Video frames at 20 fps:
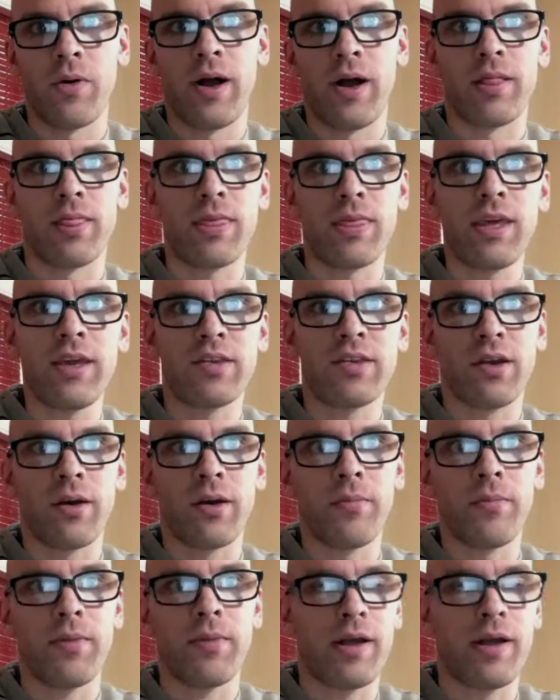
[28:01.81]
on
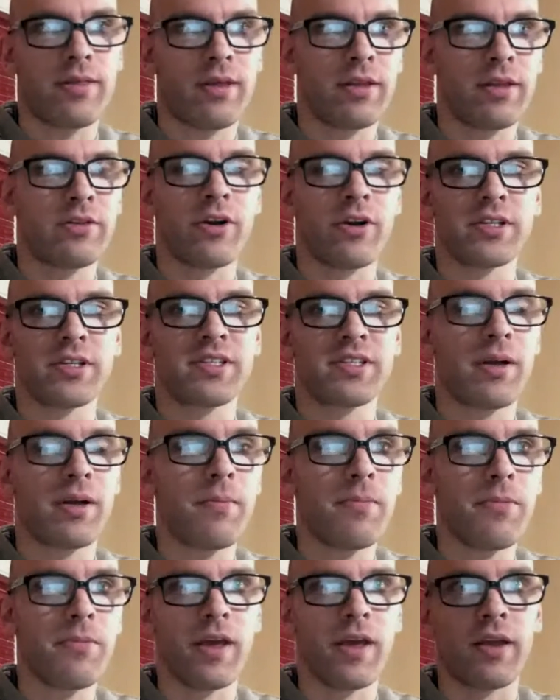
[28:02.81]
theism, I think there are
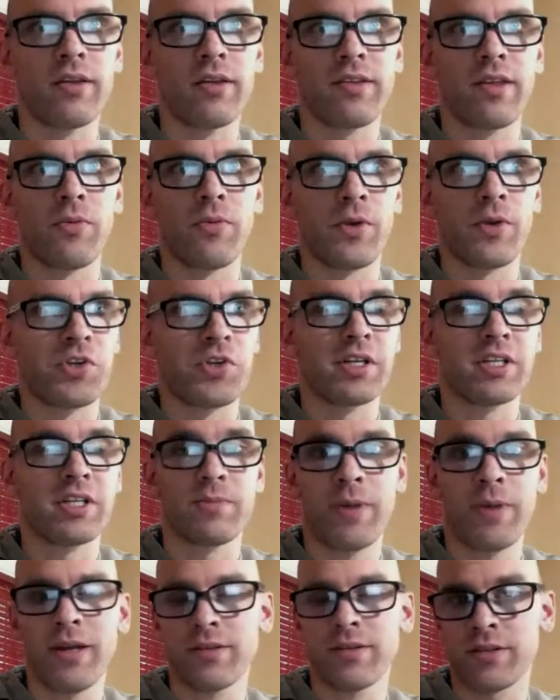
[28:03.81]
some things that we should
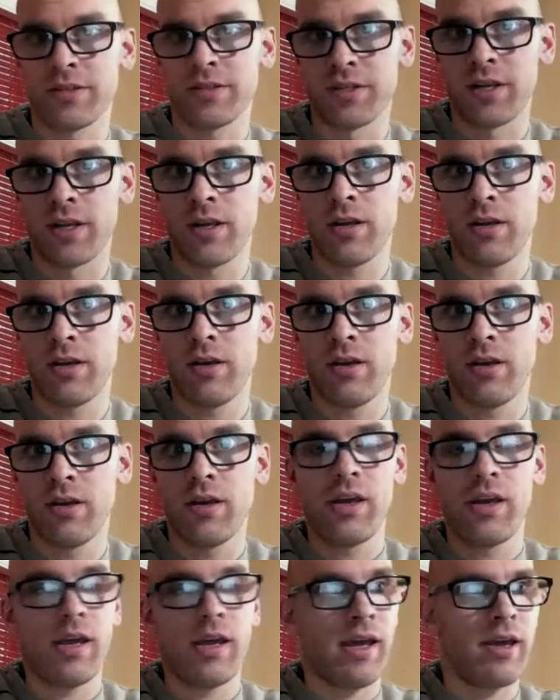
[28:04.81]
expect to see,
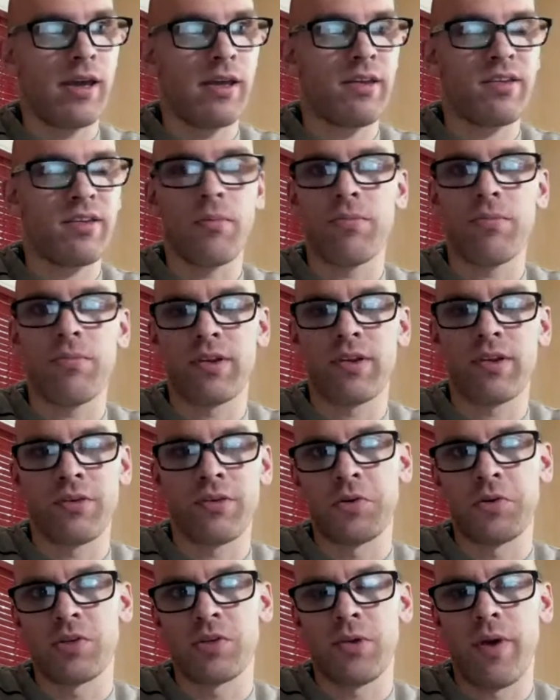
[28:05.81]
and some things that
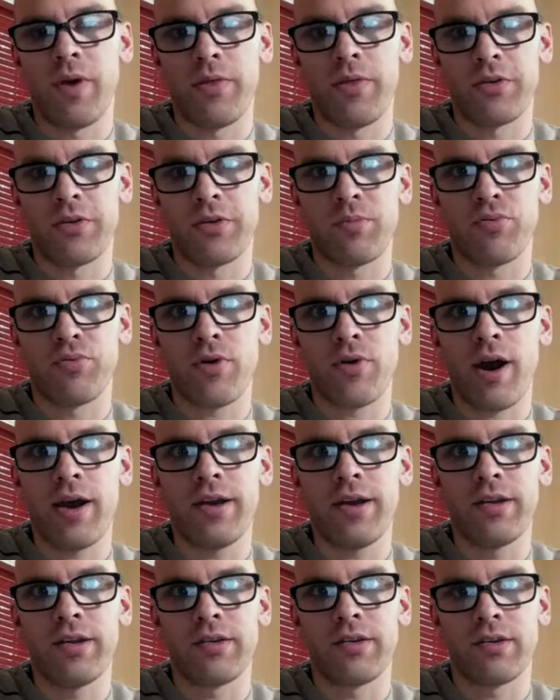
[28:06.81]
we should be rather
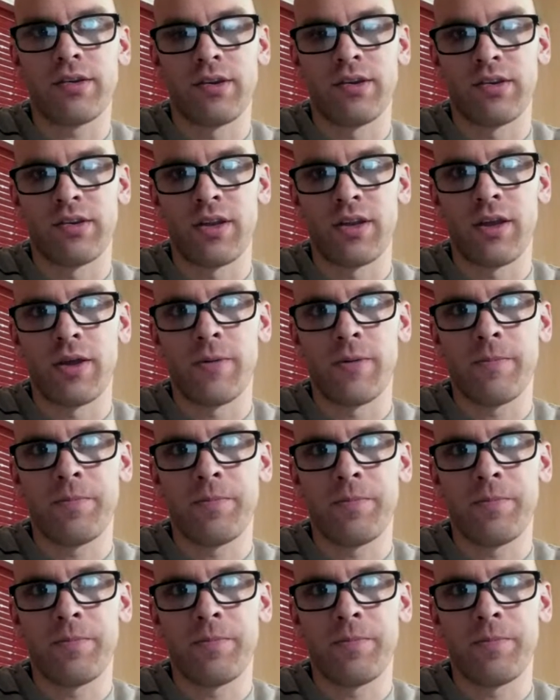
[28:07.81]
surprised to see.